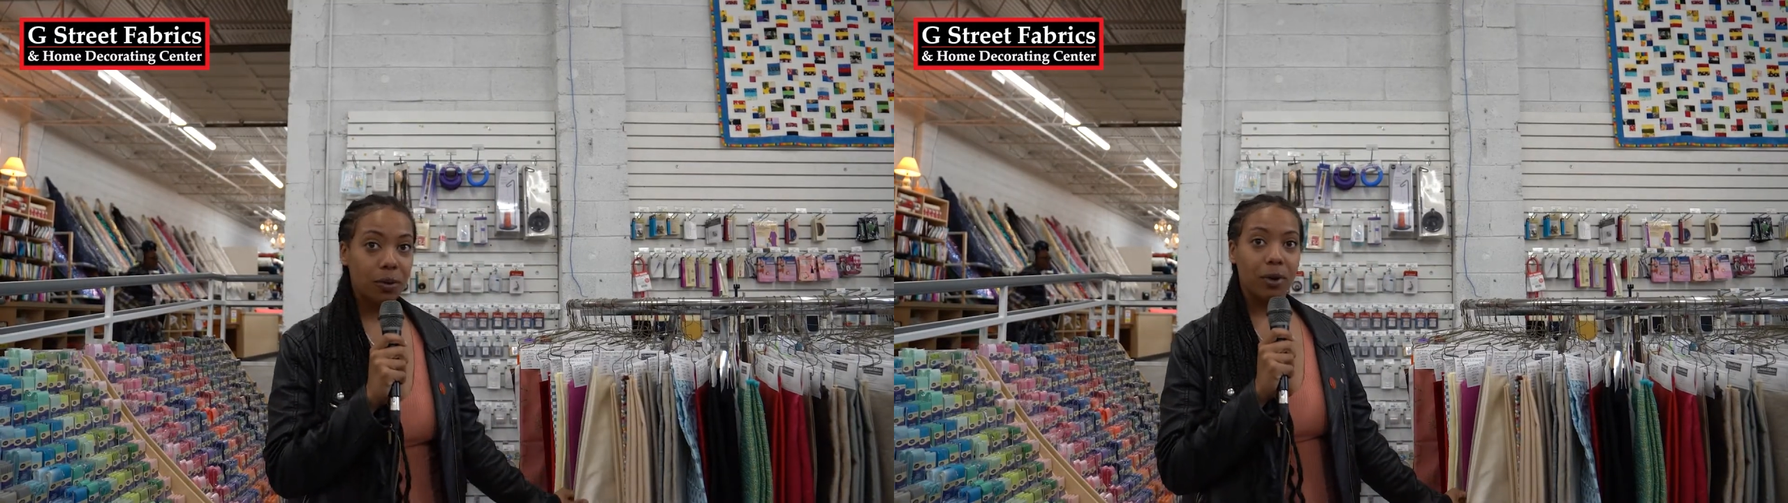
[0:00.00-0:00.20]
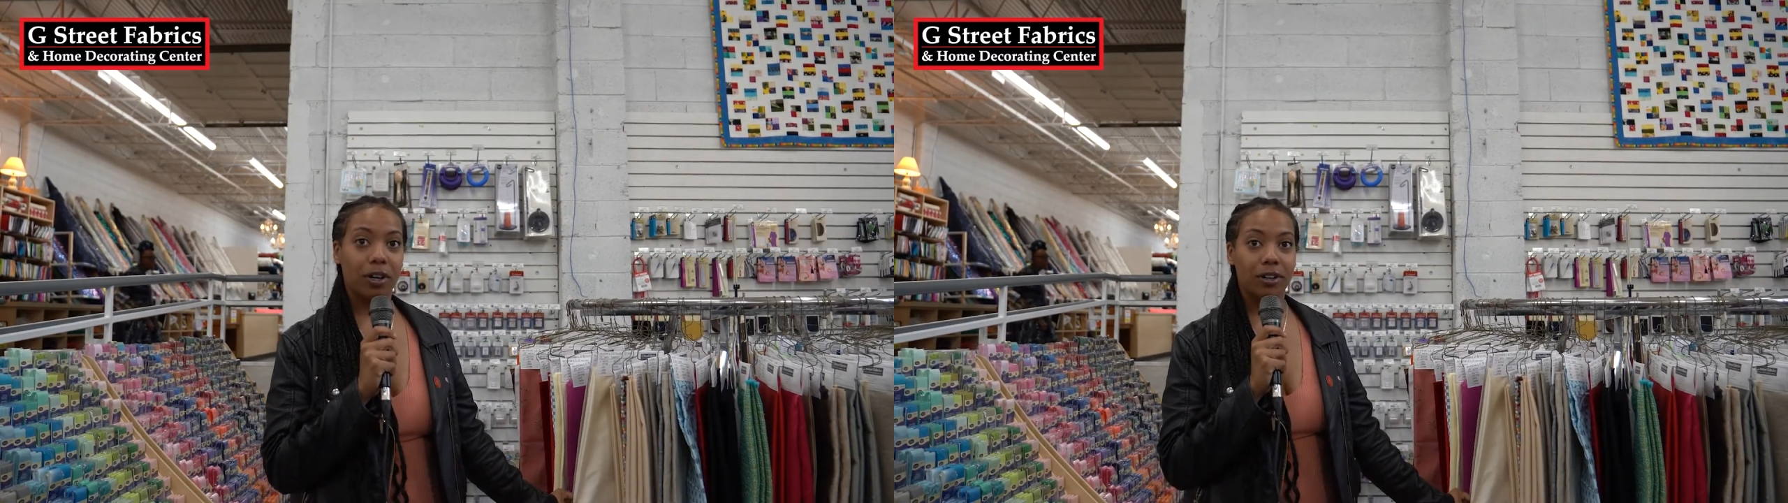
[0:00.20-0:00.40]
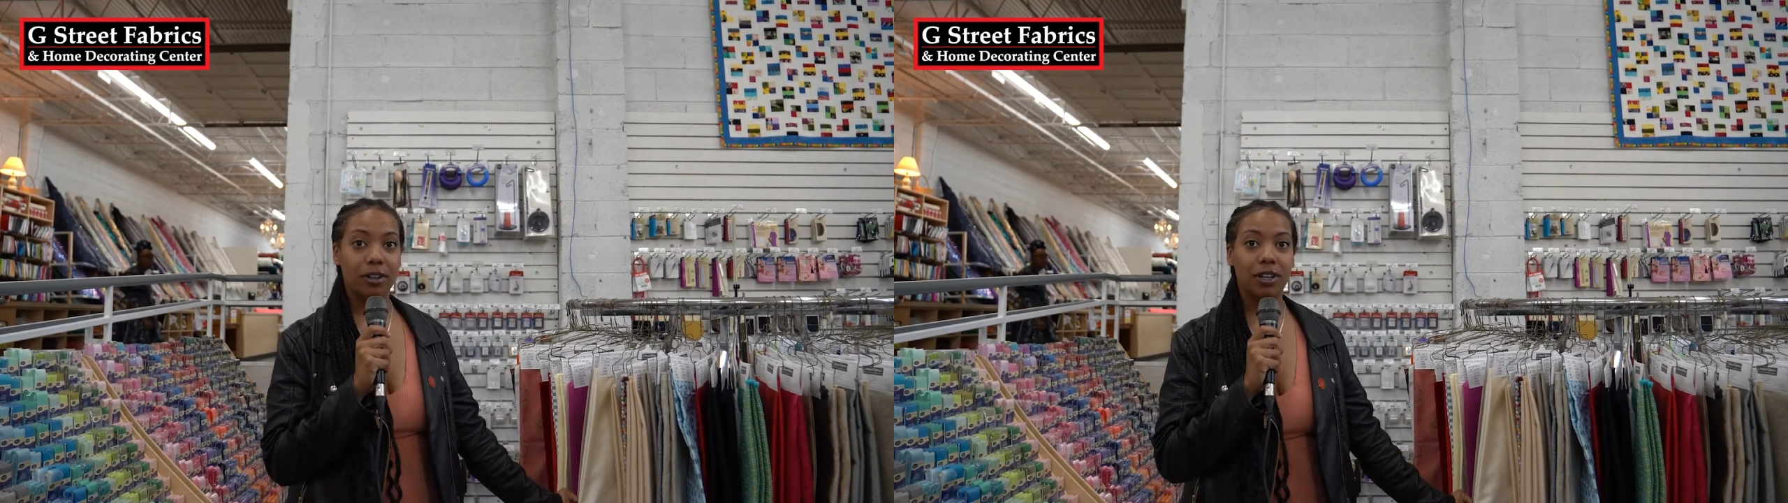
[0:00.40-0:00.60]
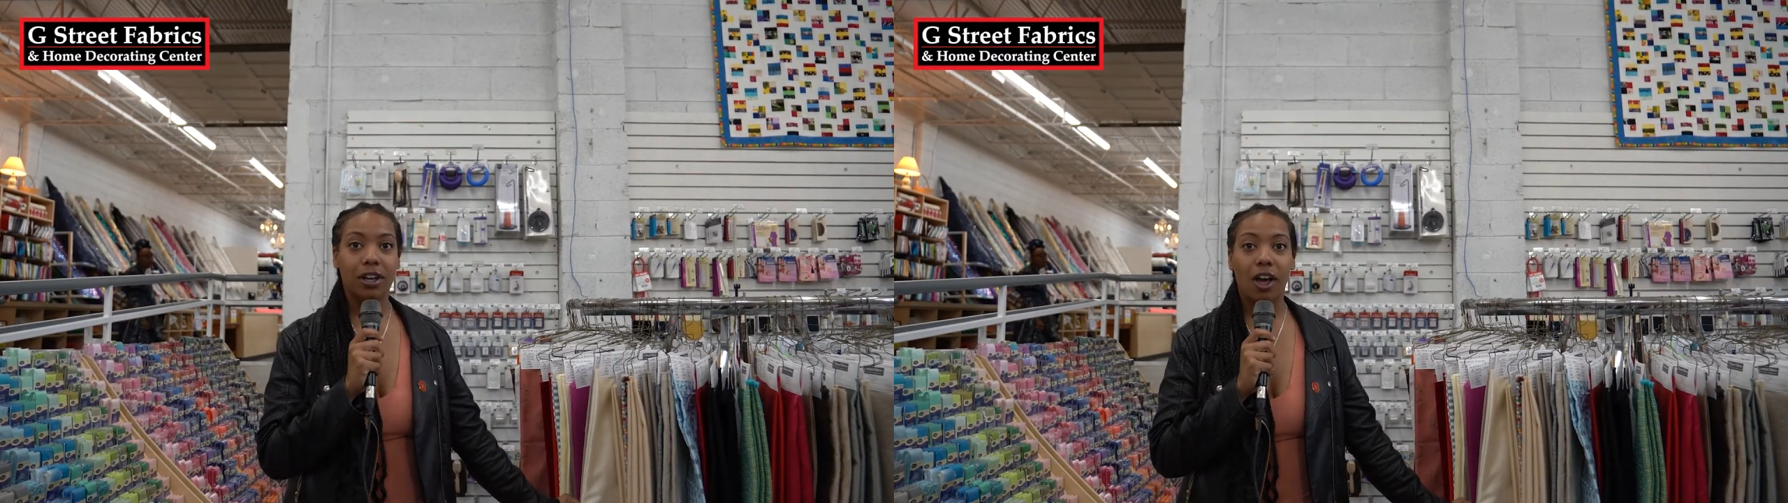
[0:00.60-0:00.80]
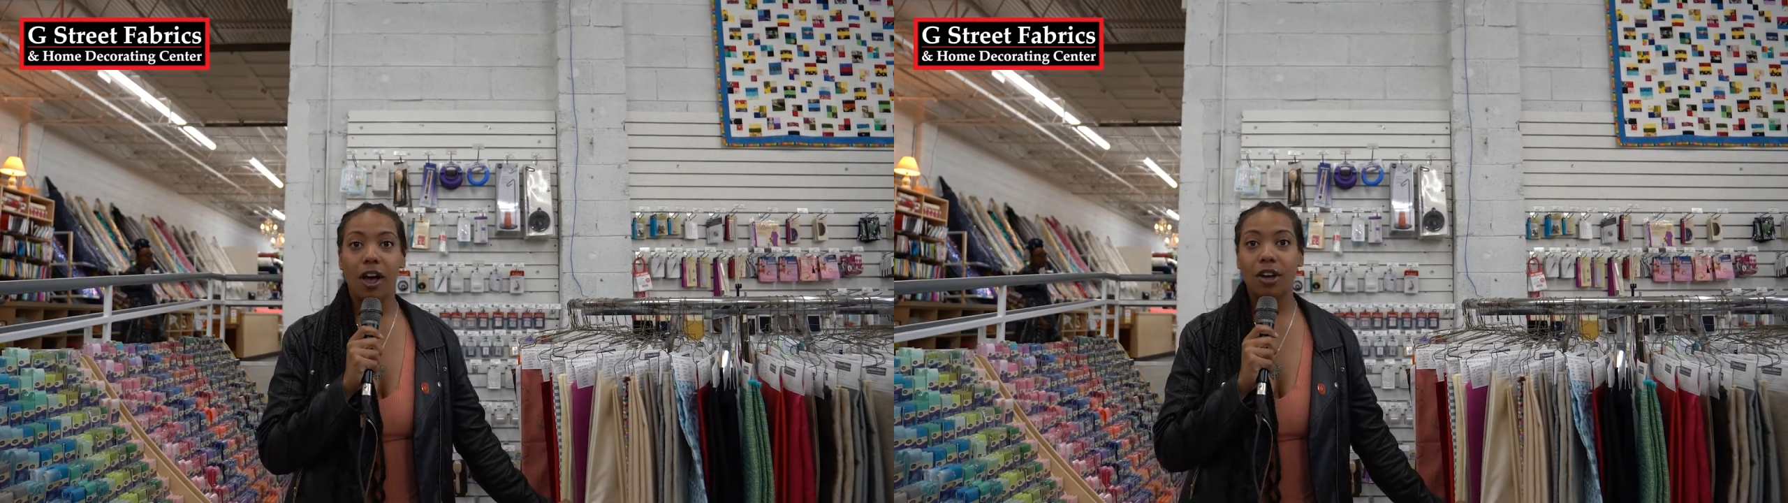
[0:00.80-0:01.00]
world,
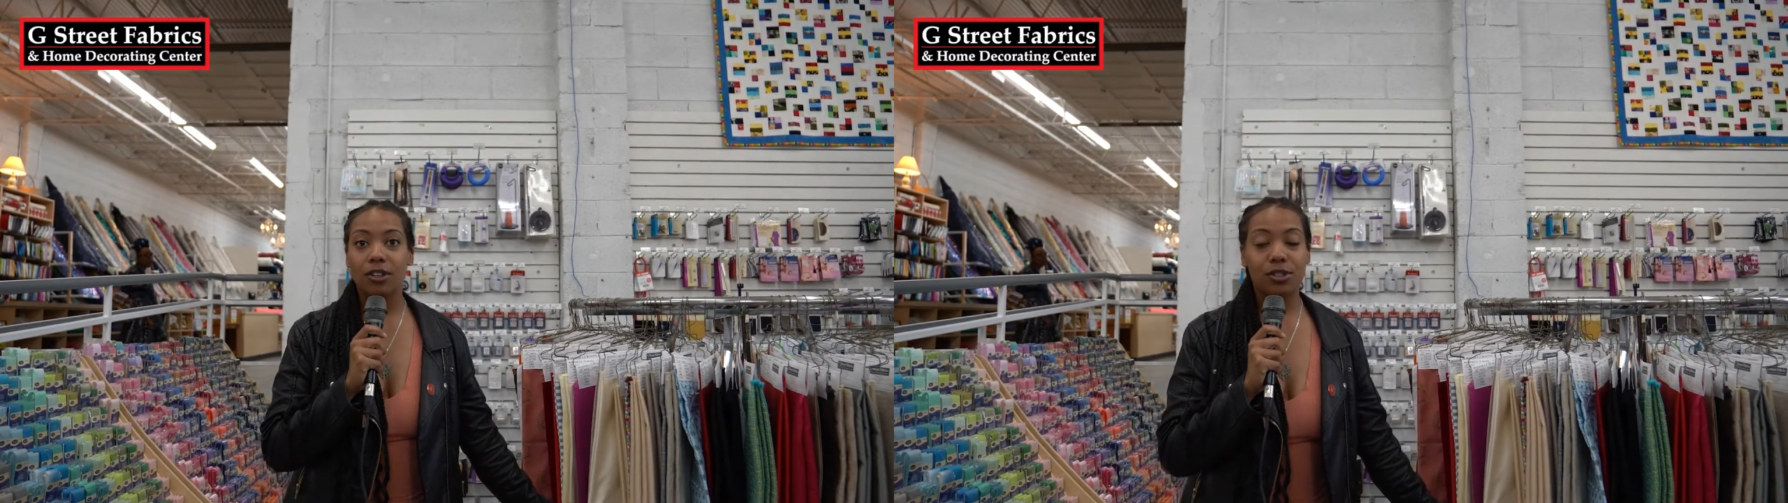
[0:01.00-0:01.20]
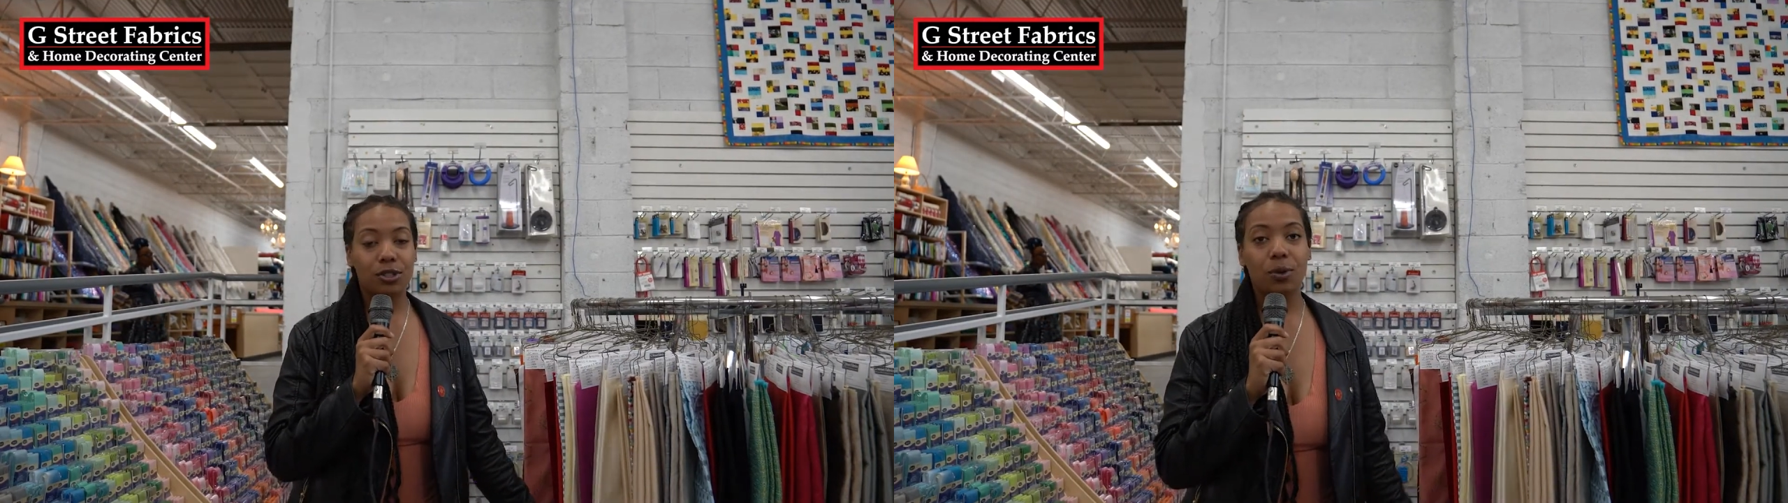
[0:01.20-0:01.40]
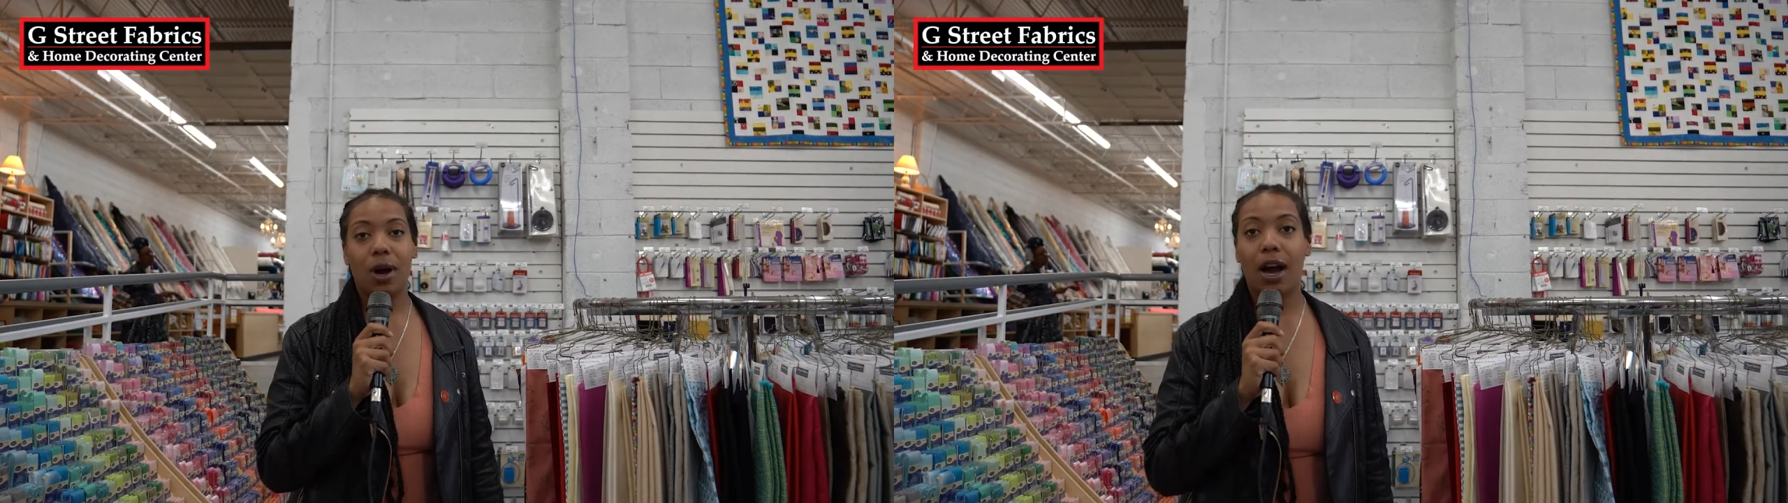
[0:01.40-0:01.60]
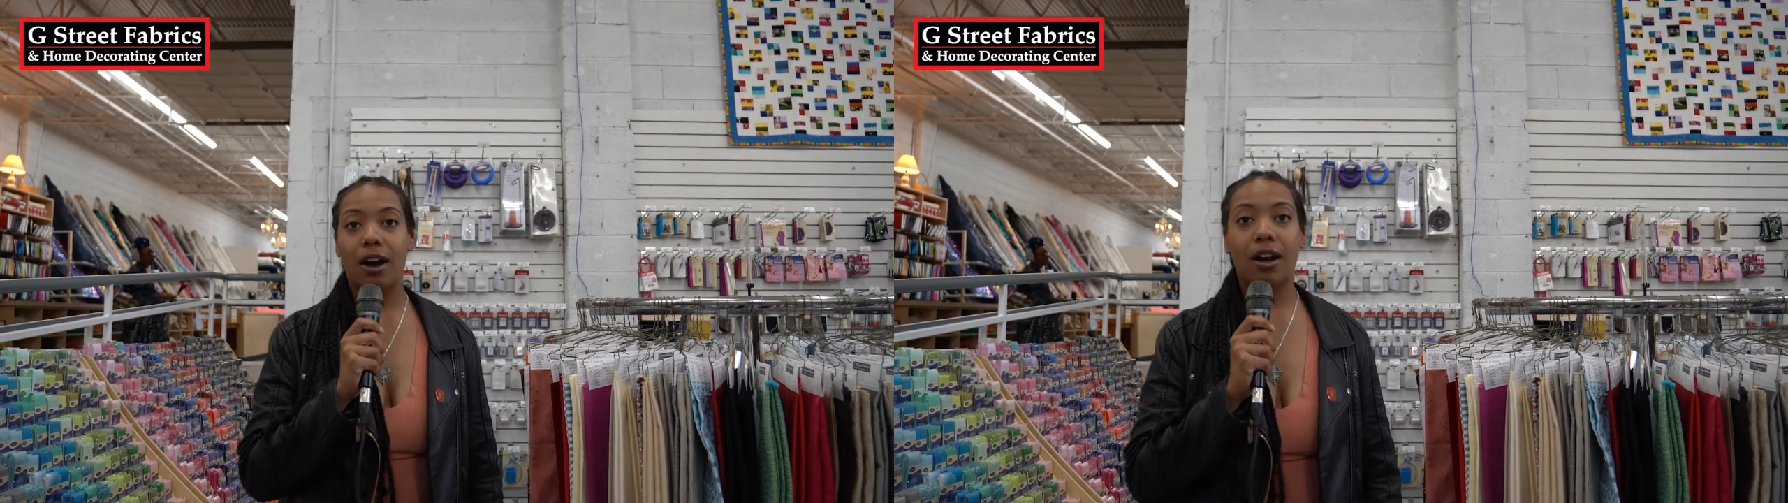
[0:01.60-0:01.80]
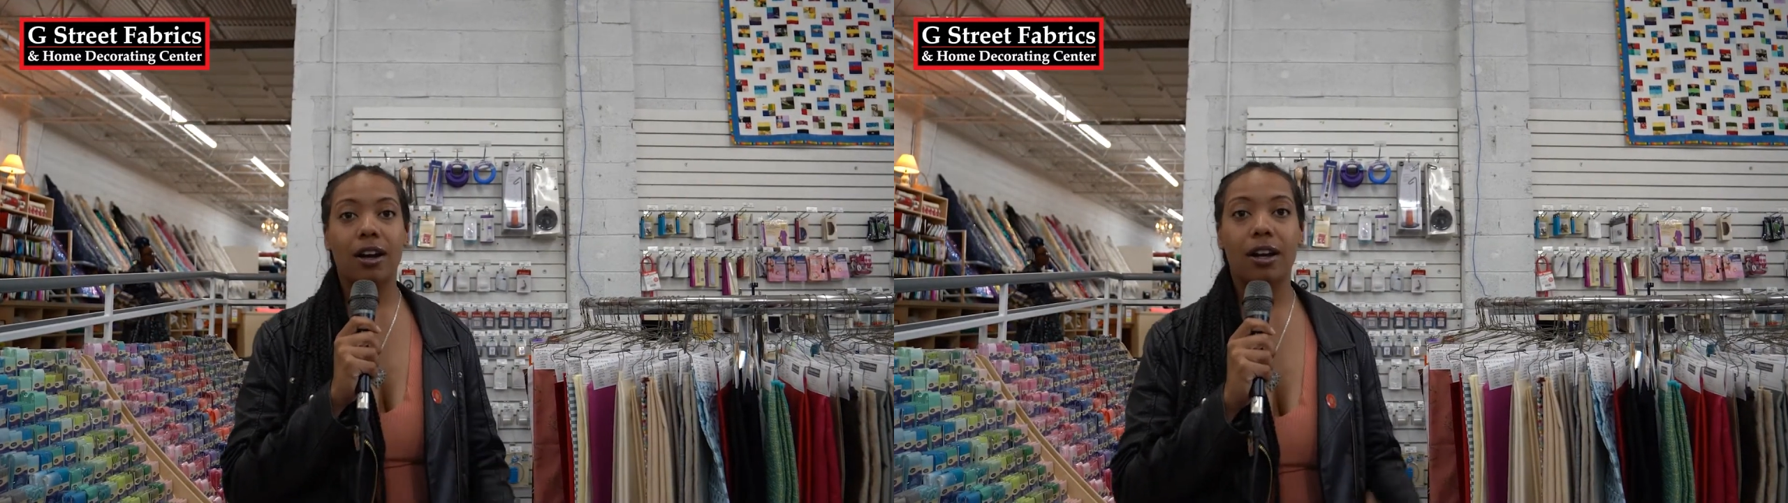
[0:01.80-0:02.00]
to
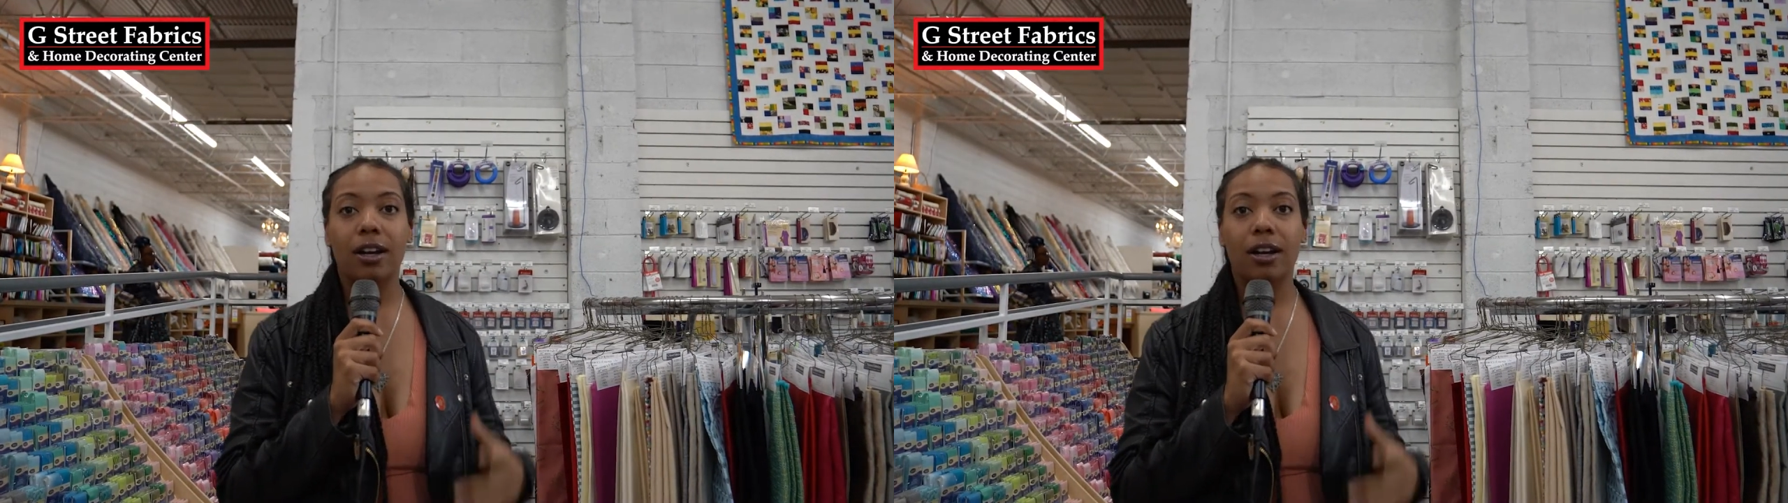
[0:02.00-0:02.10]
our